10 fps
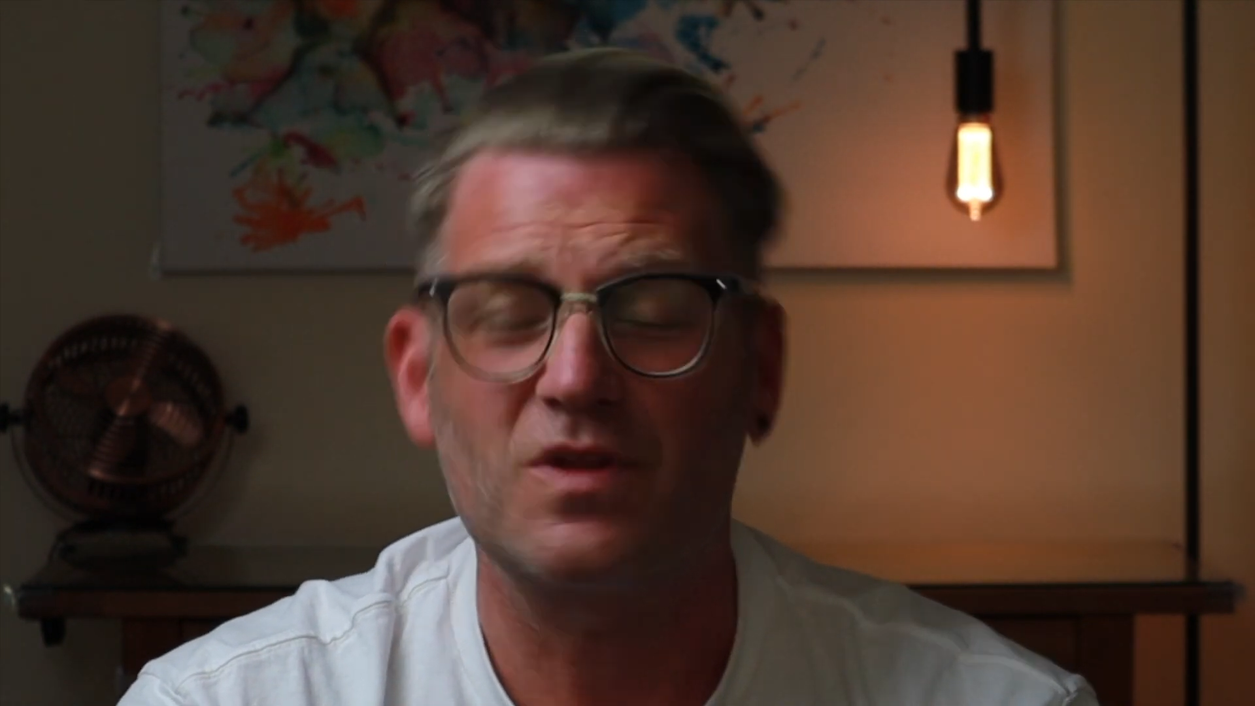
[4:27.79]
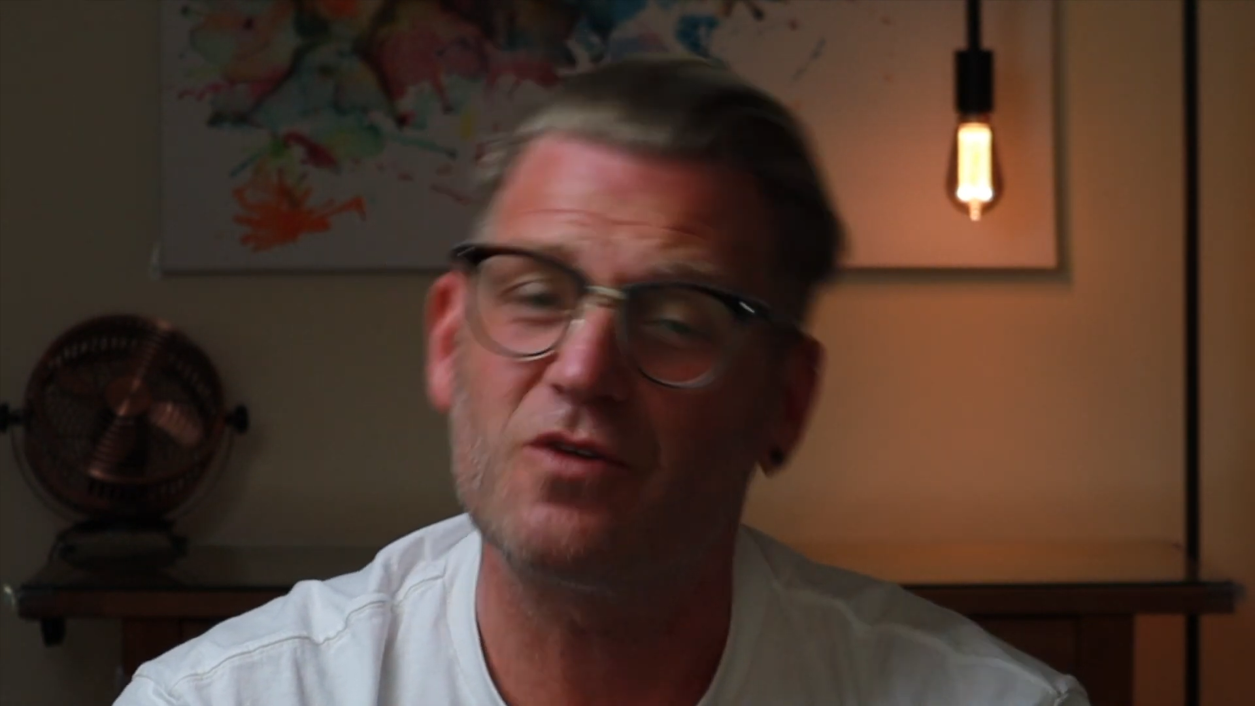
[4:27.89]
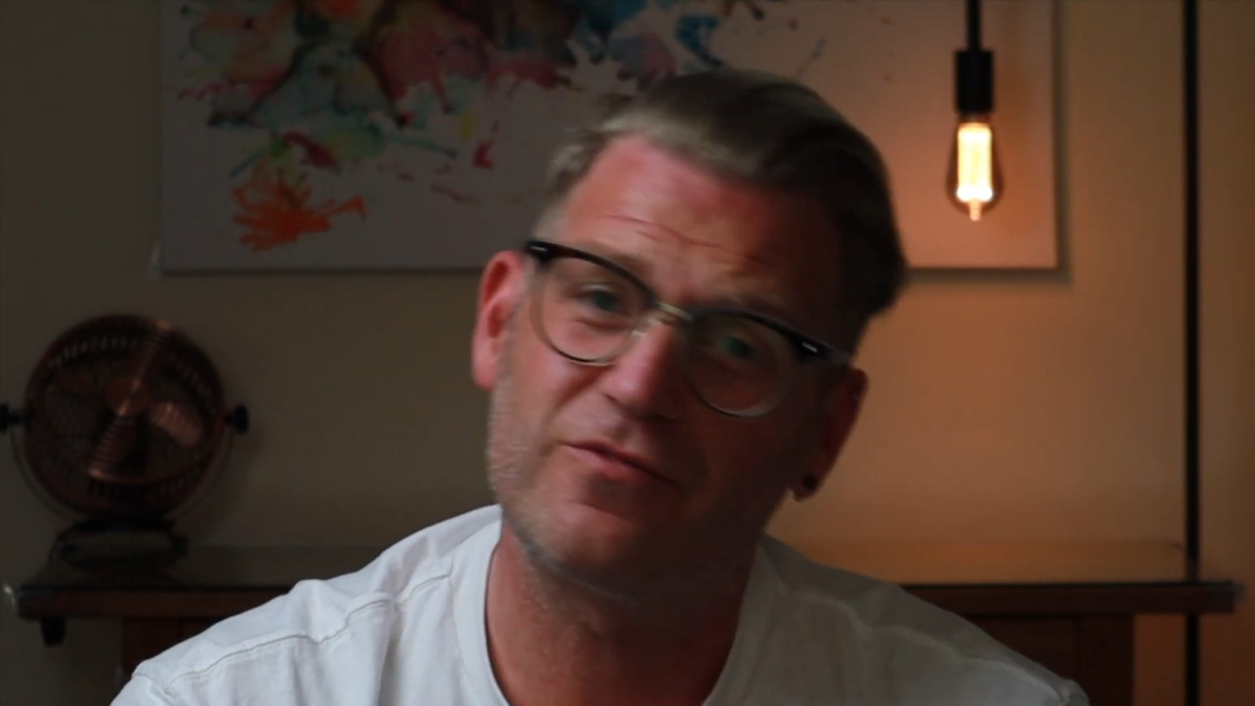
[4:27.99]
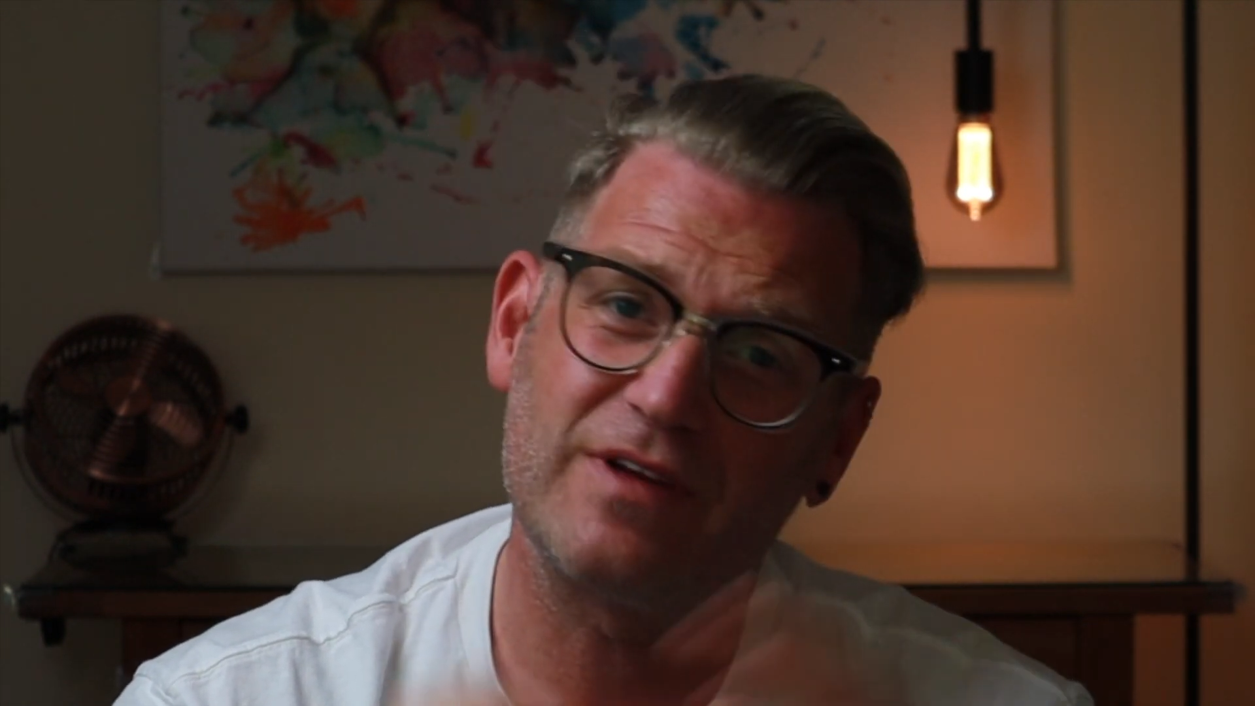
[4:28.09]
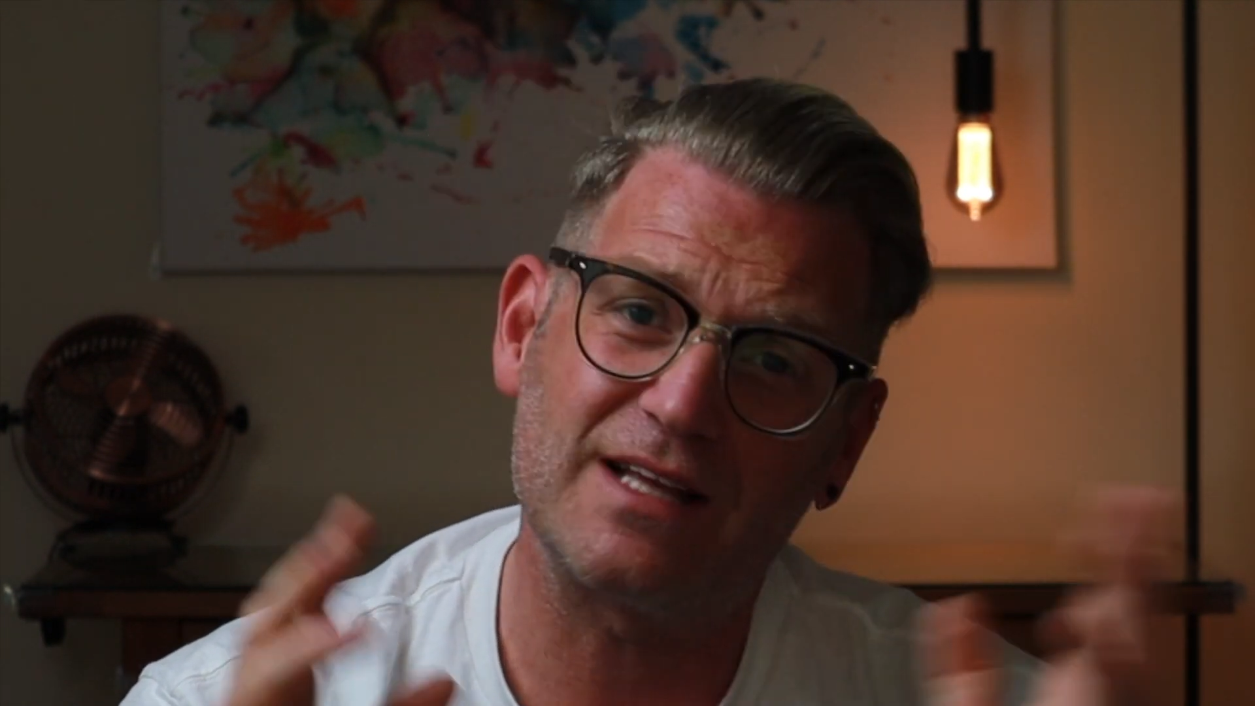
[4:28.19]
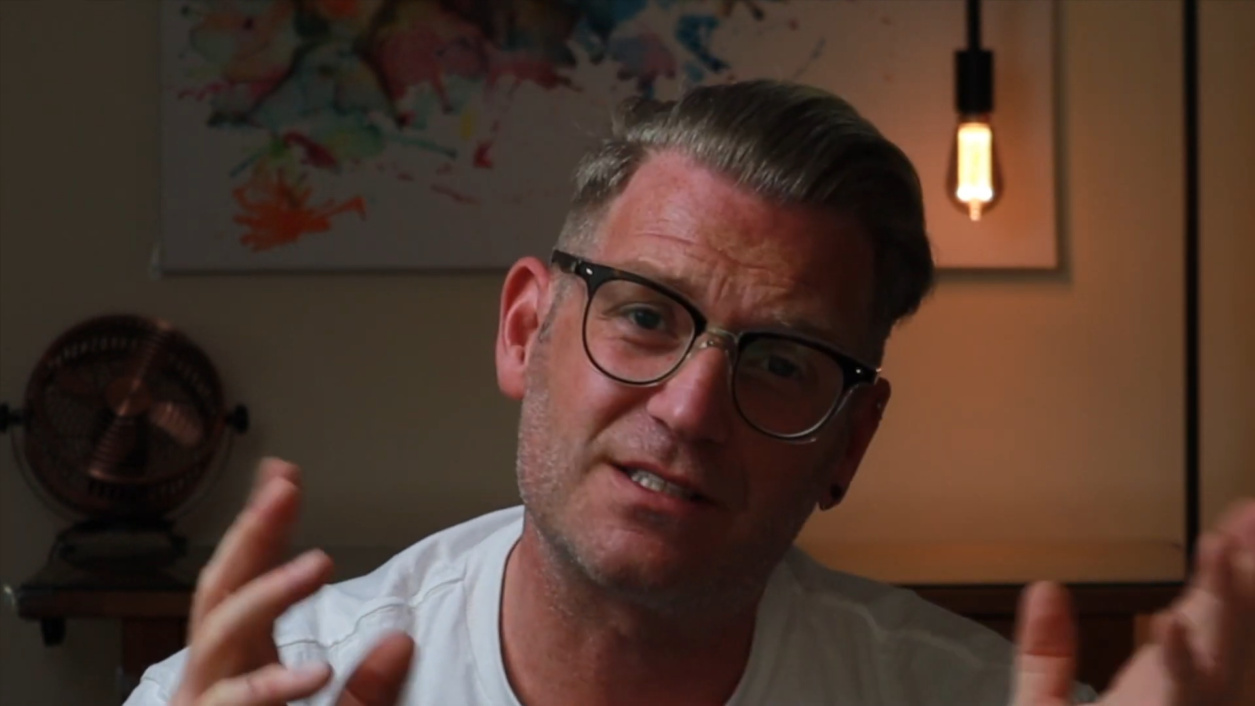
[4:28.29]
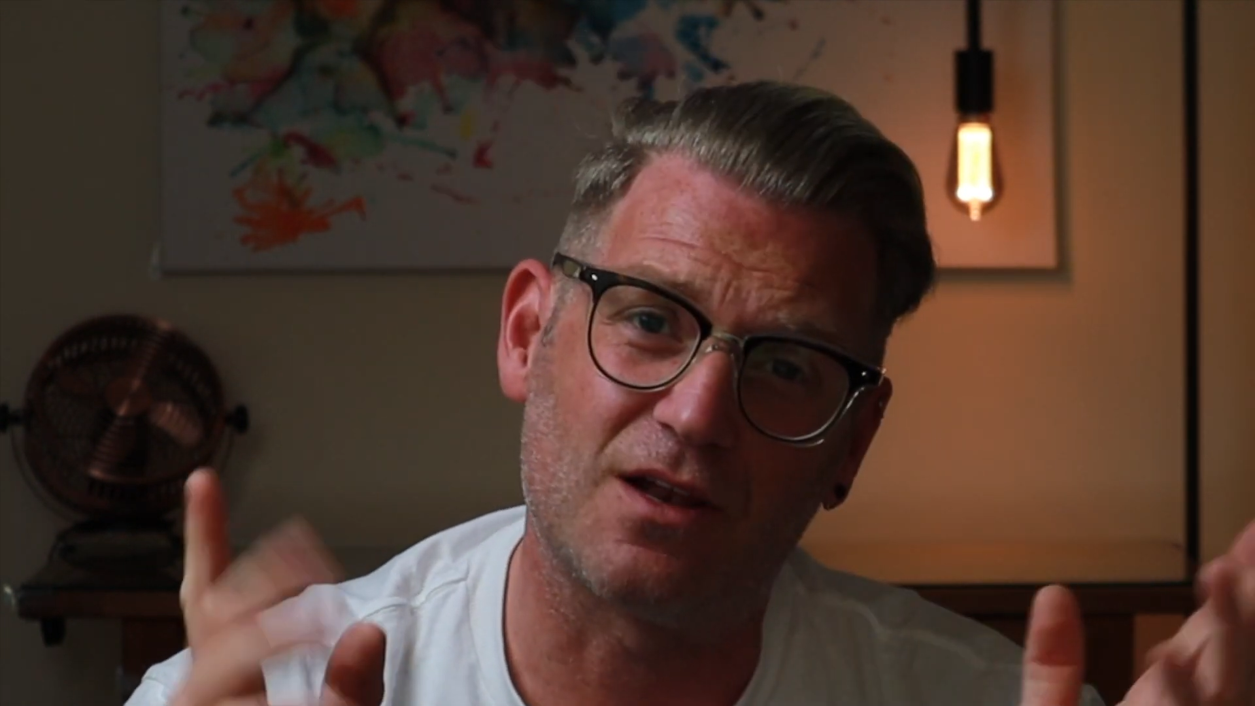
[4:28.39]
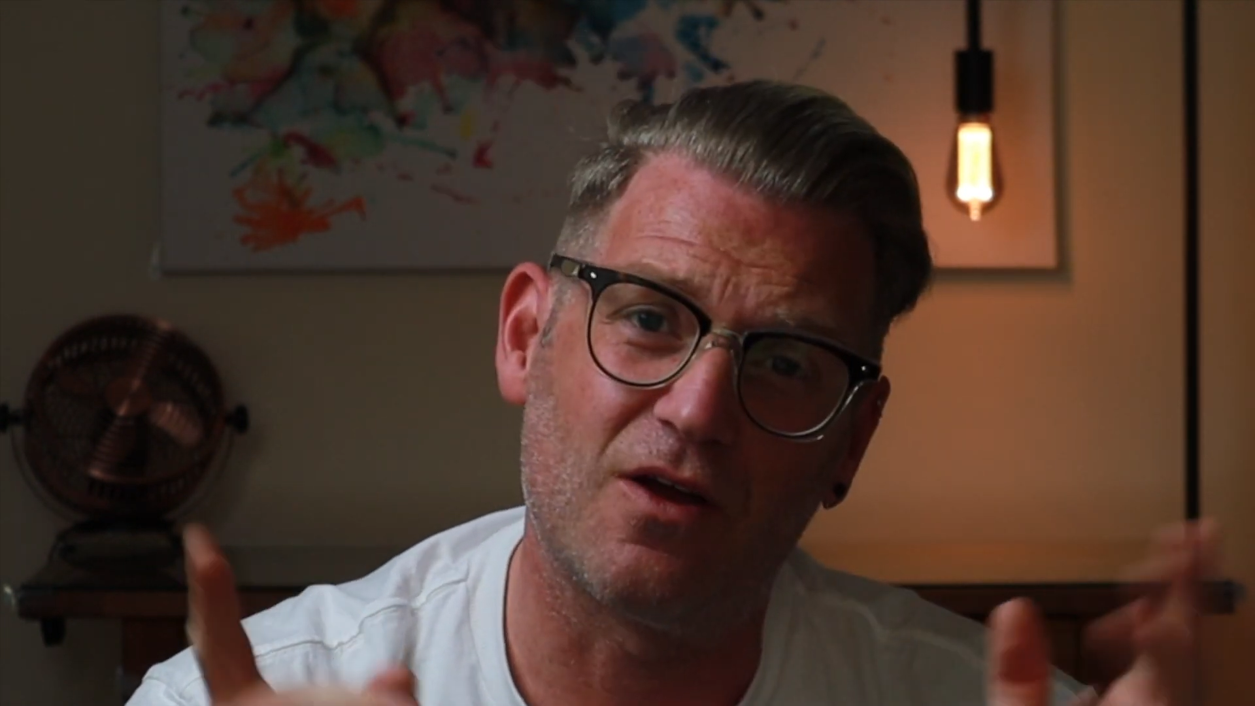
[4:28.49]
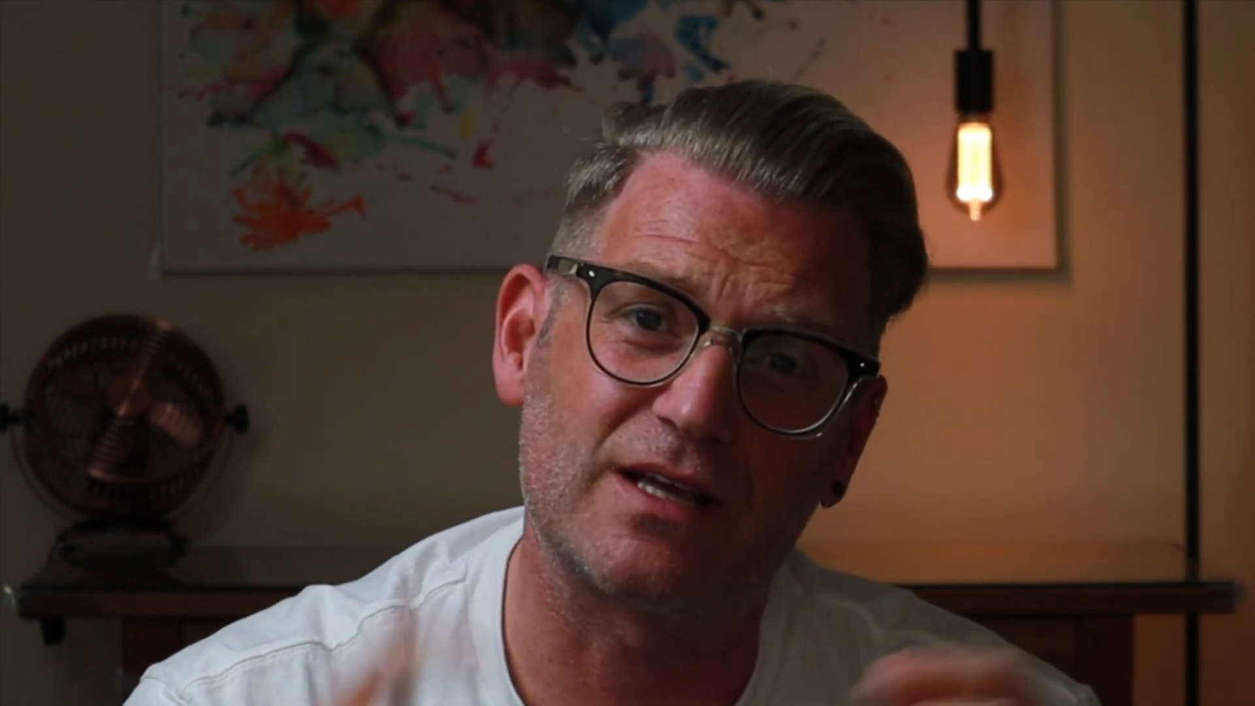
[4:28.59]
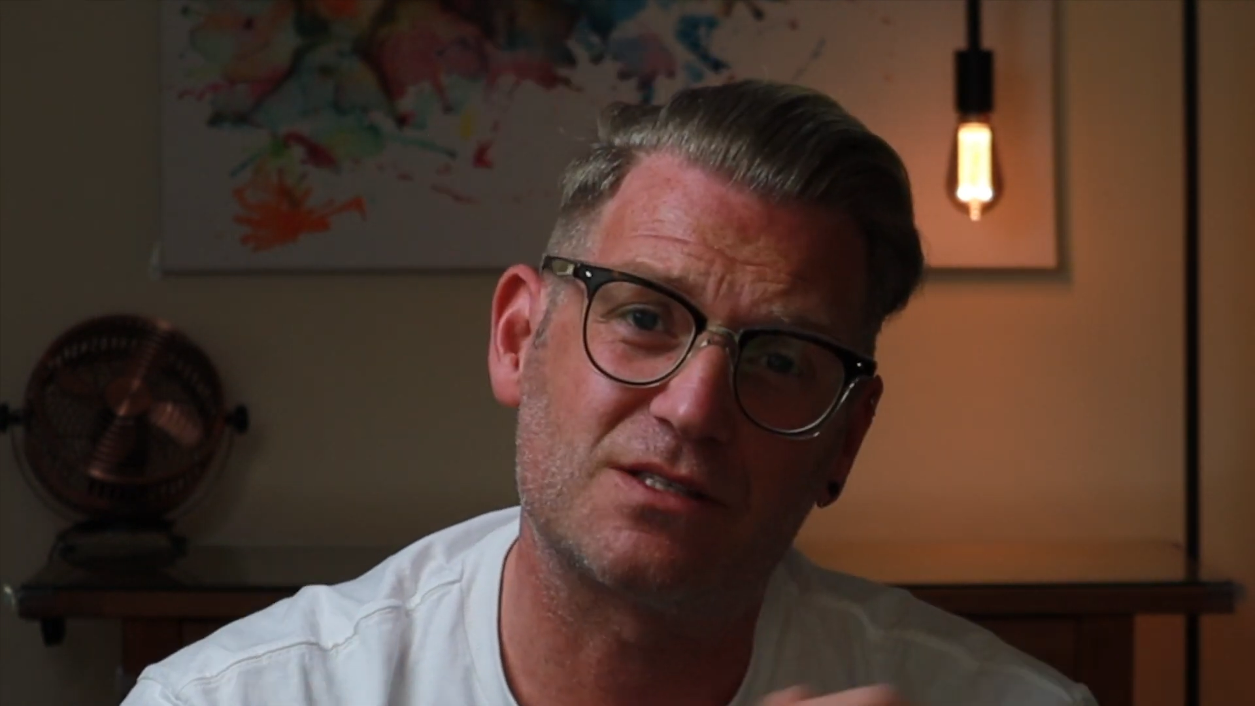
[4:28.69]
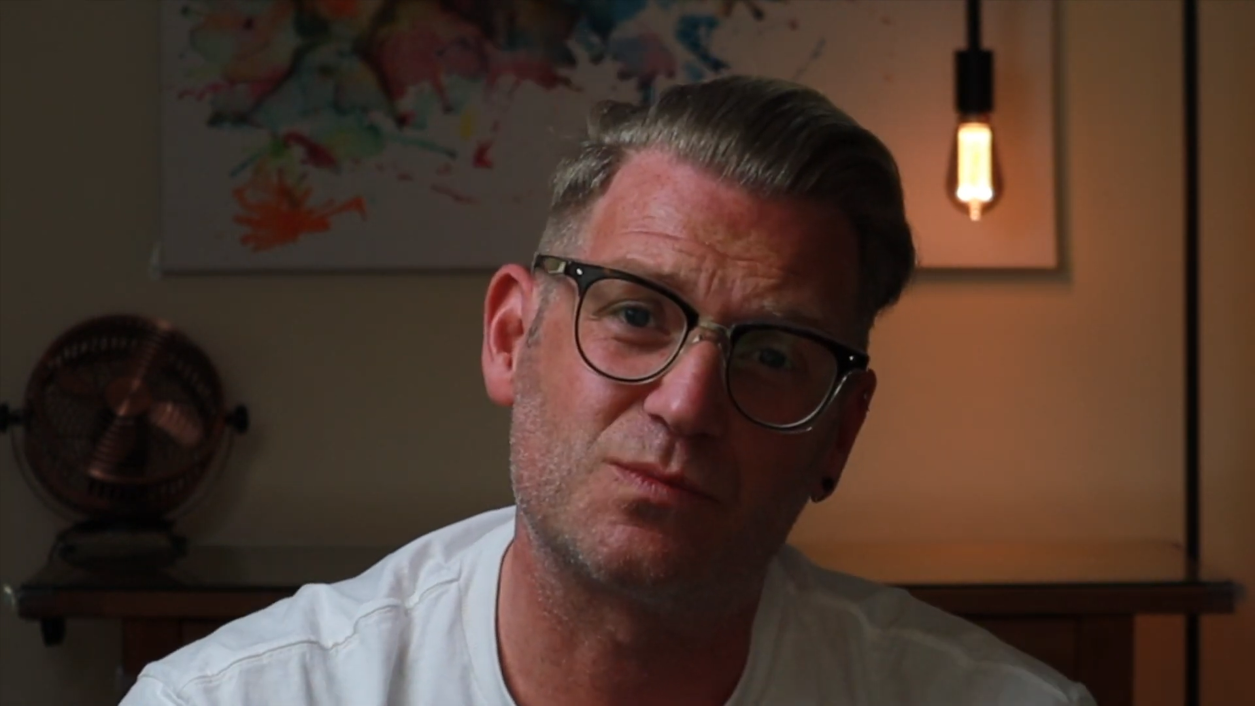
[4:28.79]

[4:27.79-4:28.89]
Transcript: Don't forget to like,